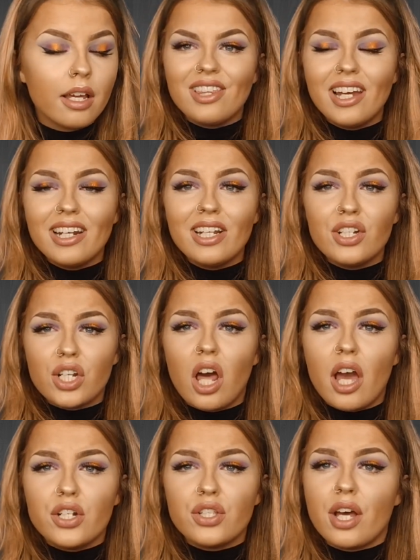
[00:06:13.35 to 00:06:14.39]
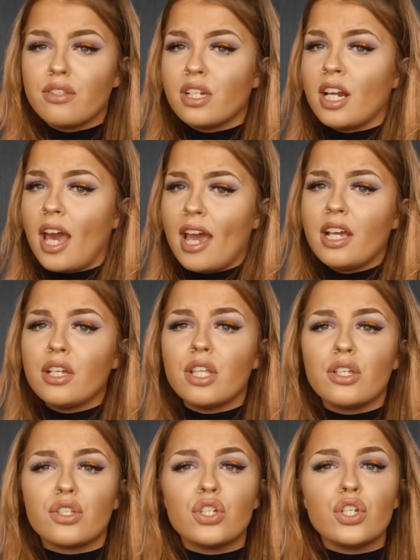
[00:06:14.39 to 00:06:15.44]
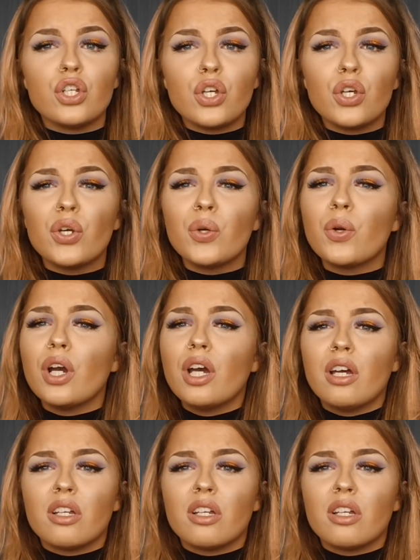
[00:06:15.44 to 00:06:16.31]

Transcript: Then in July 2008, this new